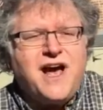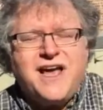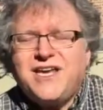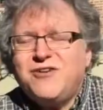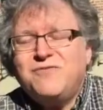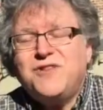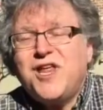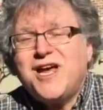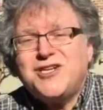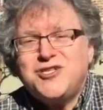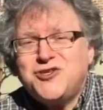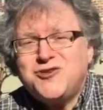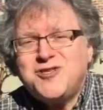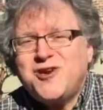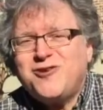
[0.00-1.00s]
I give
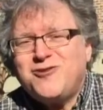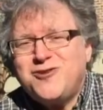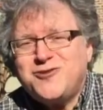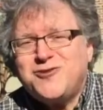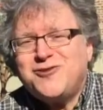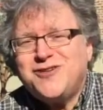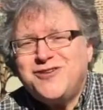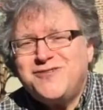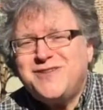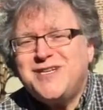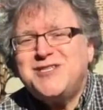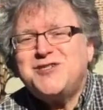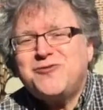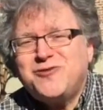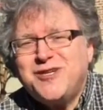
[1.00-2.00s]
lectures on alternative
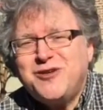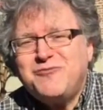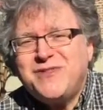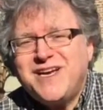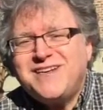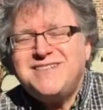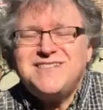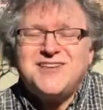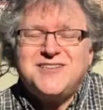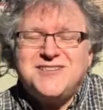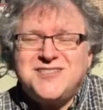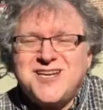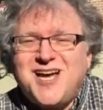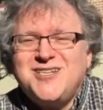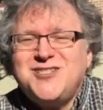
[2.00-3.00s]
history at my
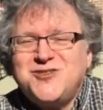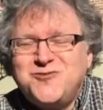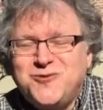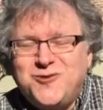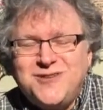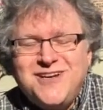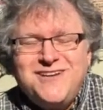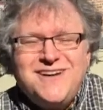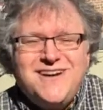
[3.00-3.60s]
son's high school.